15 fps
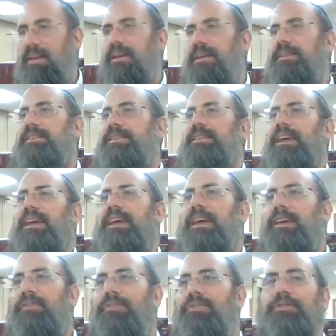He says that
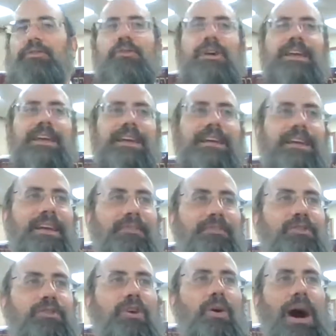if you
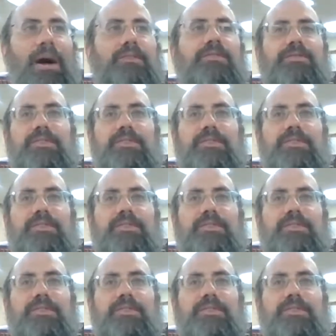go out